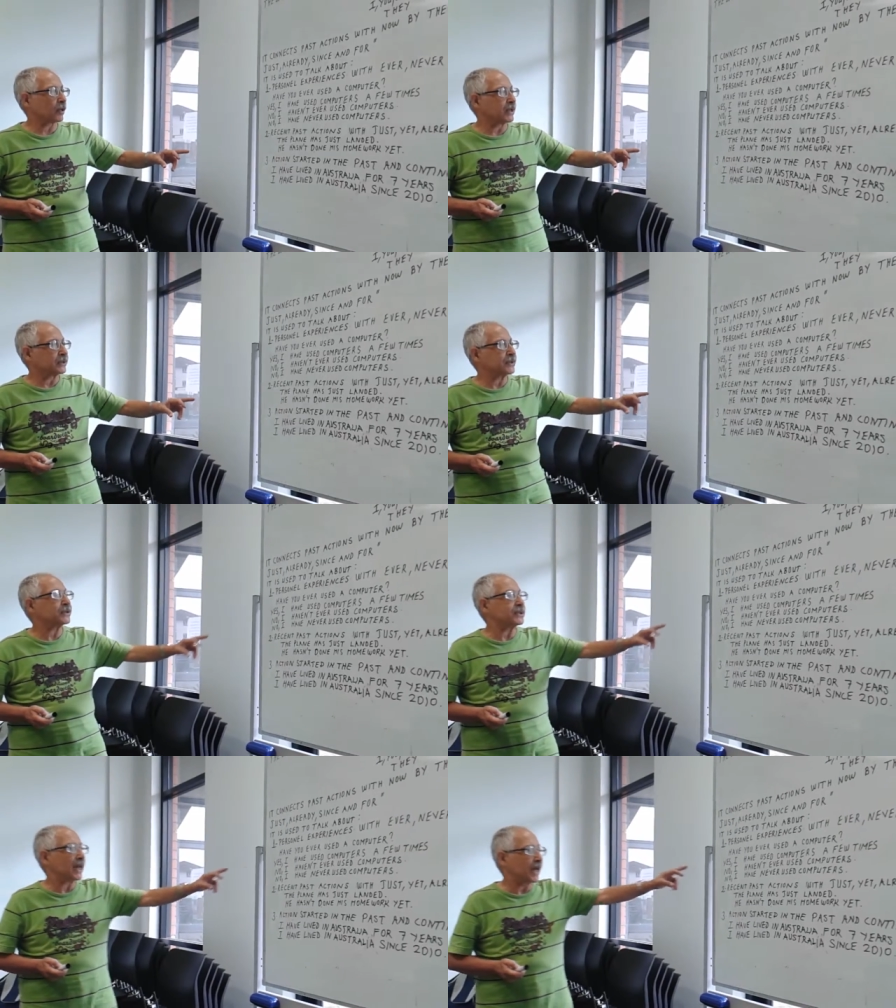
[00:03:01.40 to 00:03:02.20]

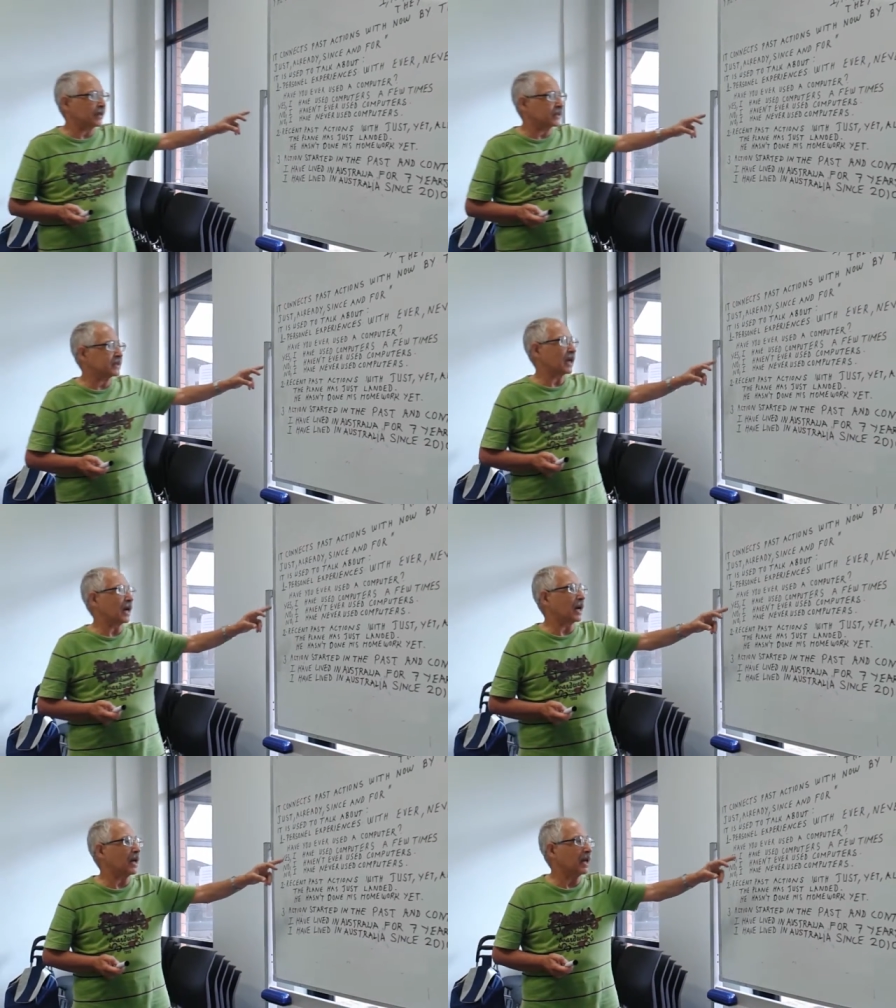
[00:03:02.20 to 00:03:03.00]
questions. Yes,
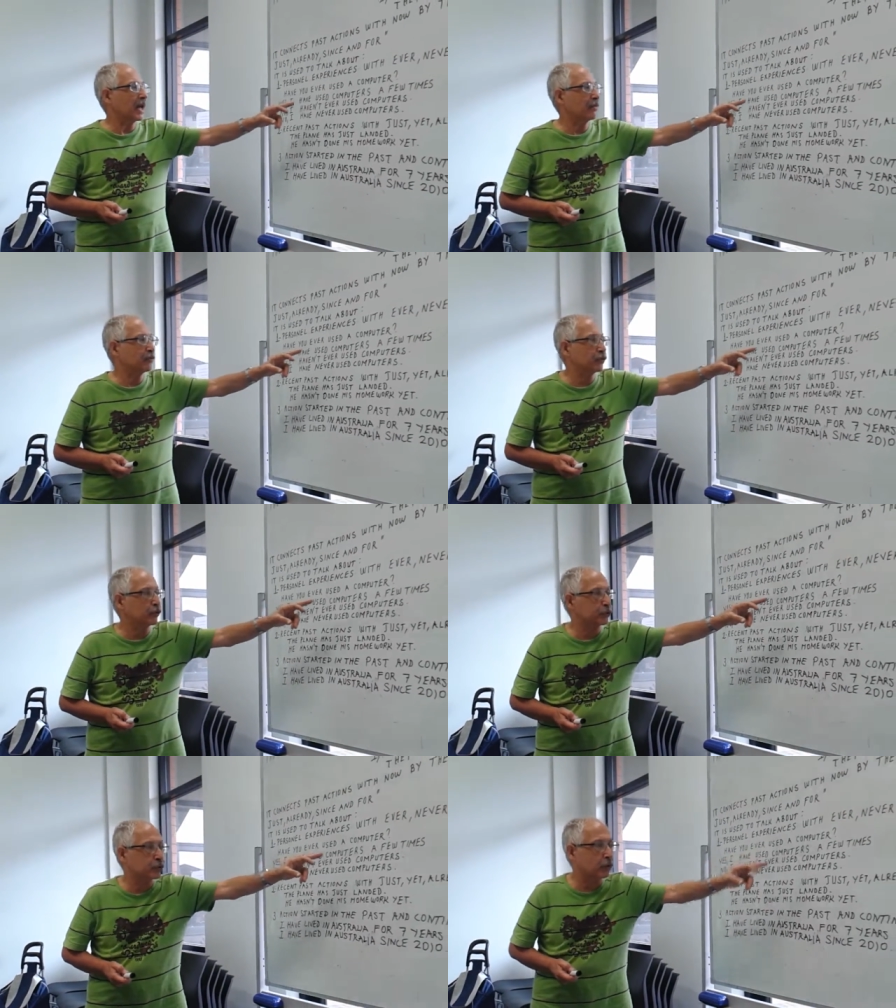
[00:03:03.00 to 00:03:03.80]
I have
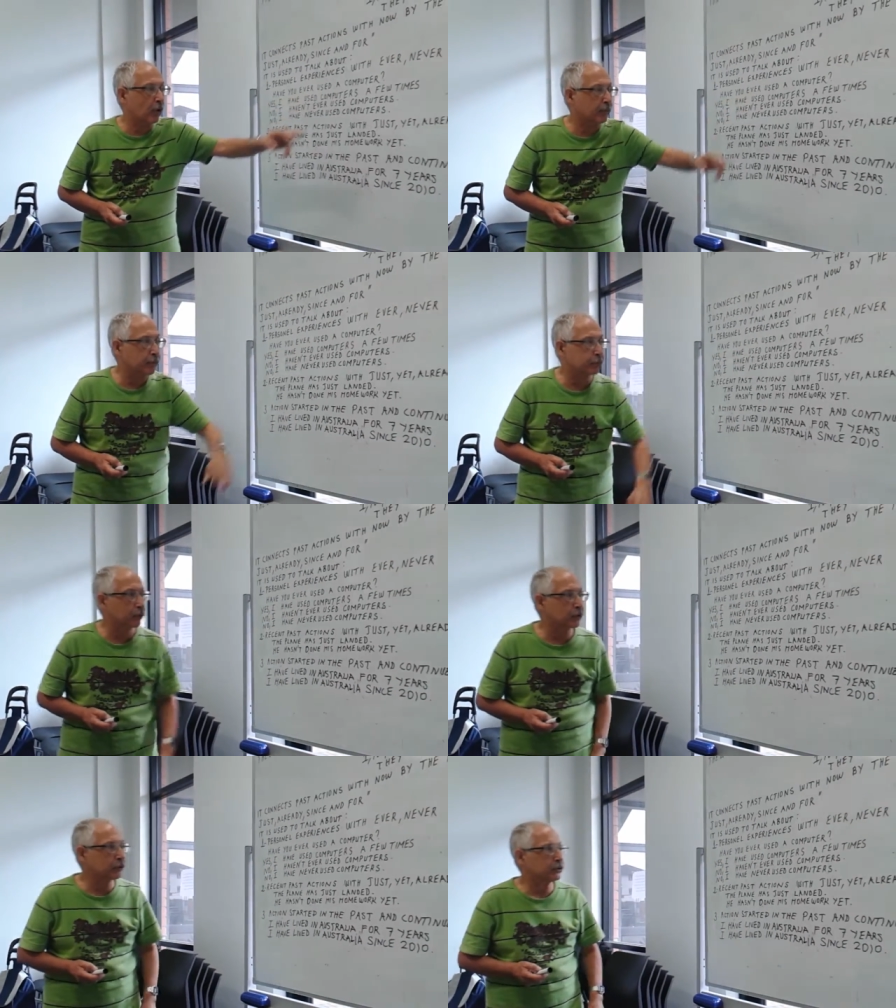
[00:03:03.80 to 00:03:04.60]
used
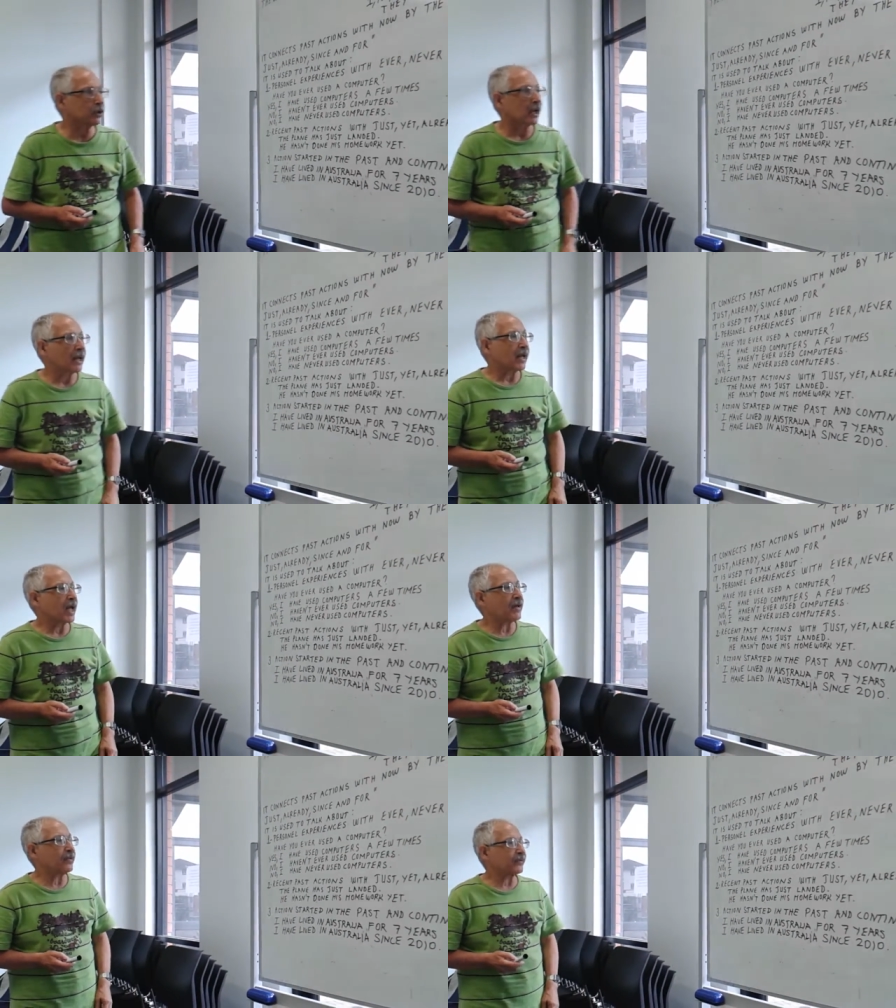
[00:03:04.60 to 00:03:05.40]
computers
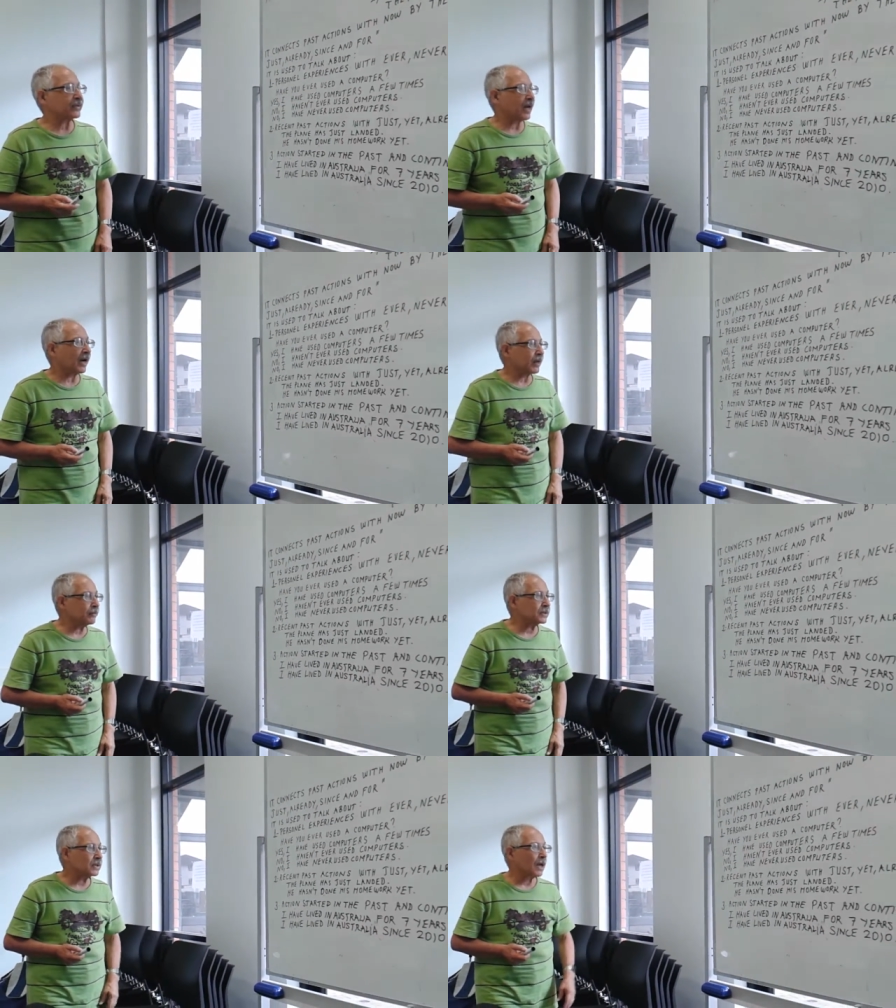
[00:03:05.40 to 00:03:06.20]
a few
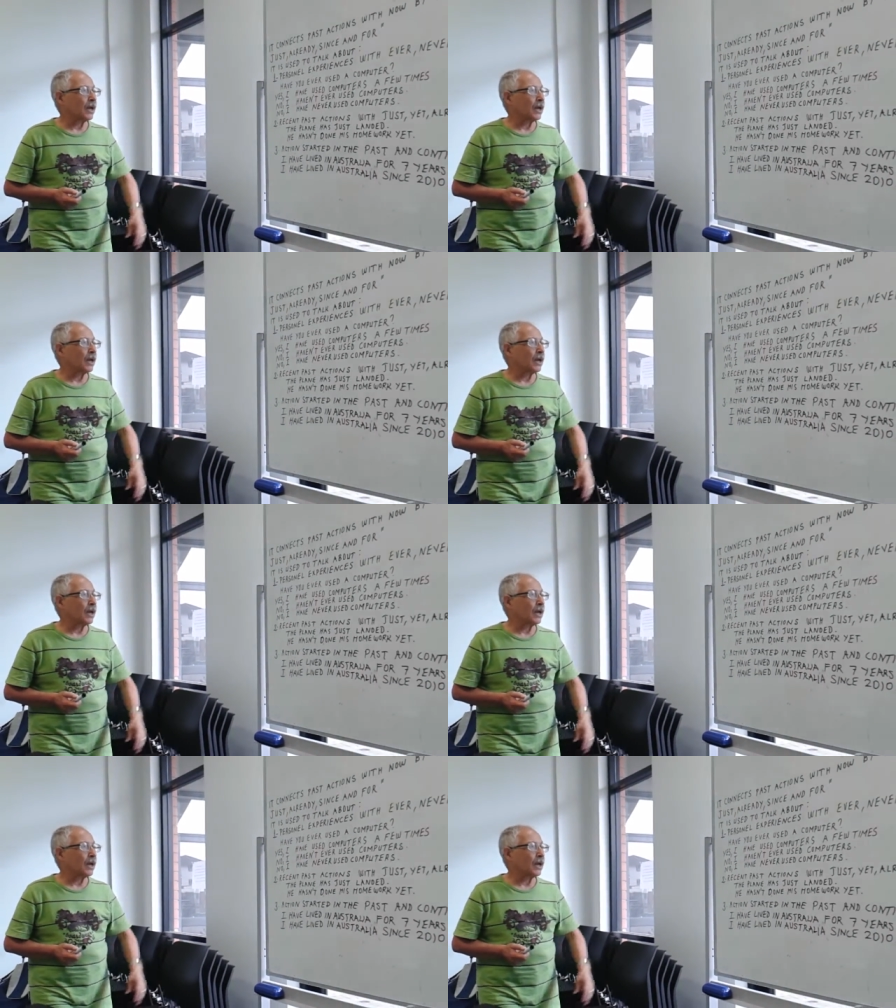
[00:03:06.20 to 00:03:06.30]
times.